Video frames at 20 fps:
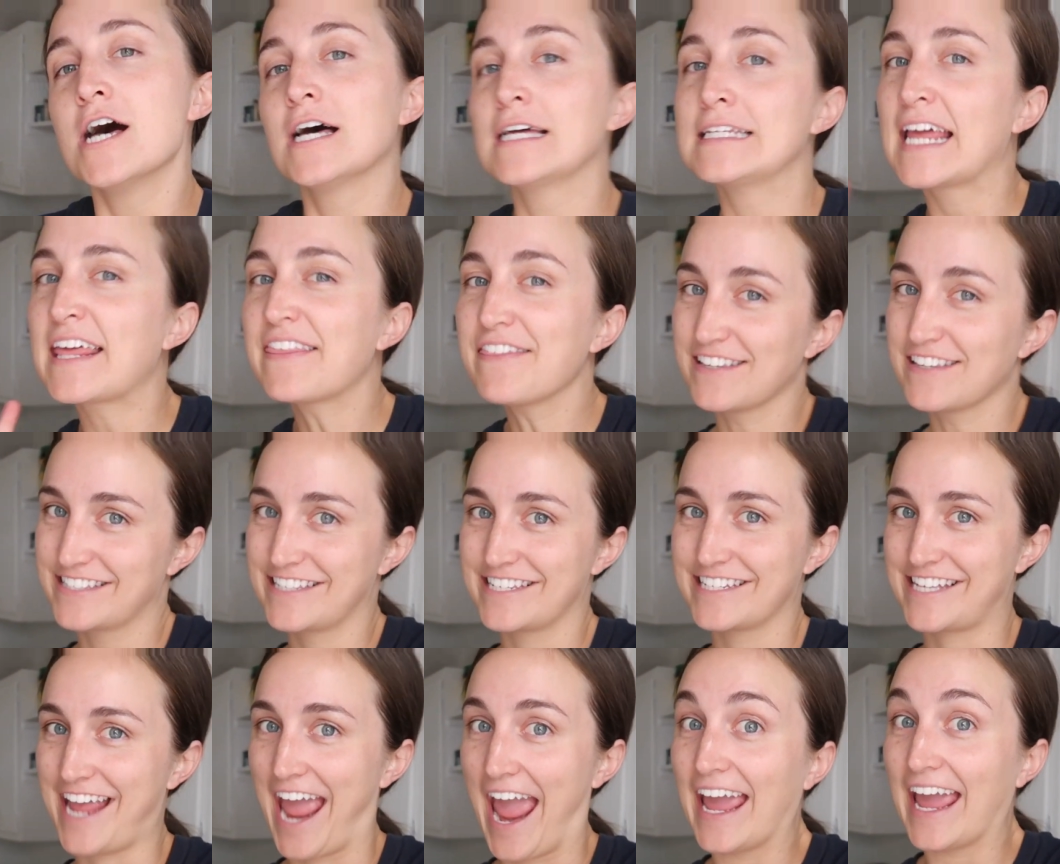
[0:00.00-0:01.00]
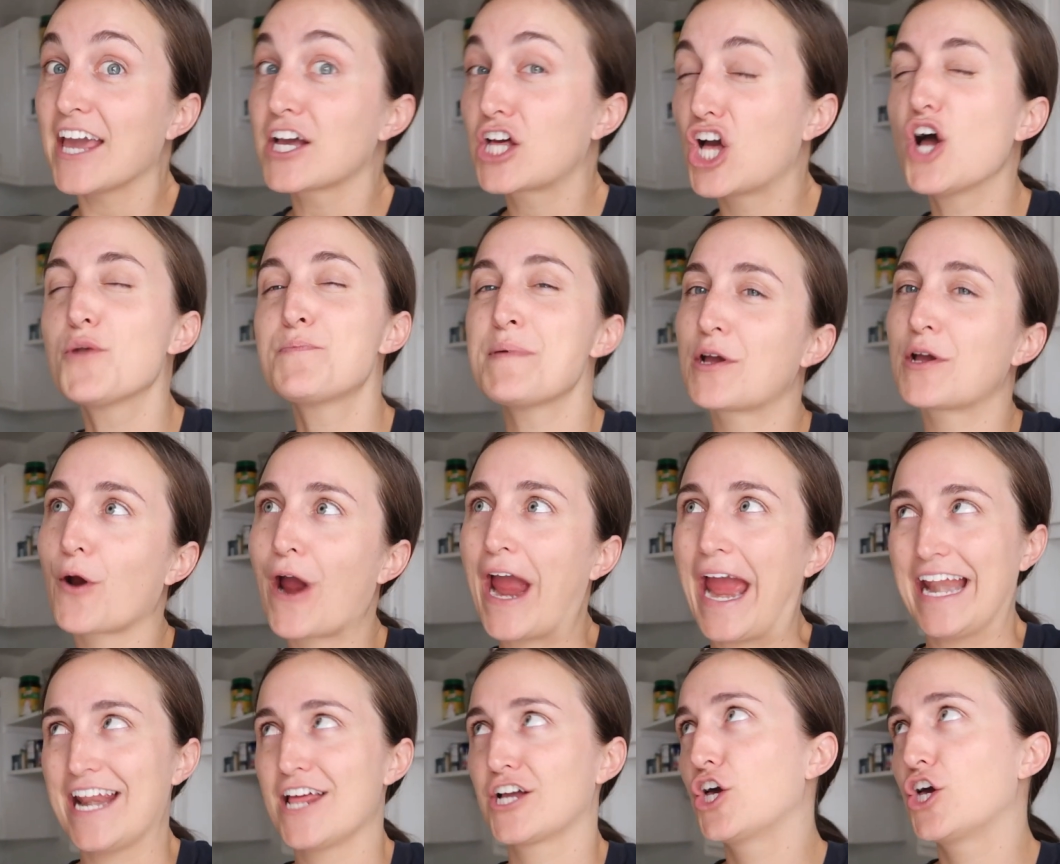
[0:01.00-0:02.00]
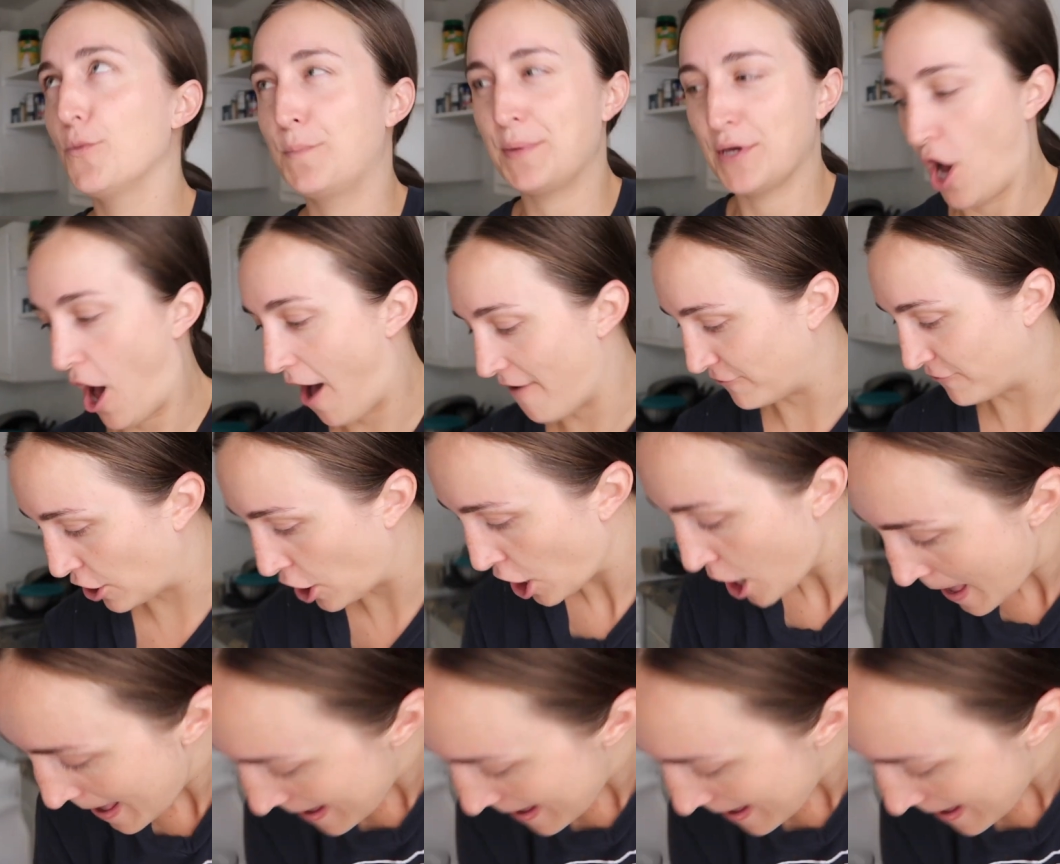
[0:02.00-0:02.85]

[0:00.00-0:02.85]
needless to say, it could be great. It could be awful.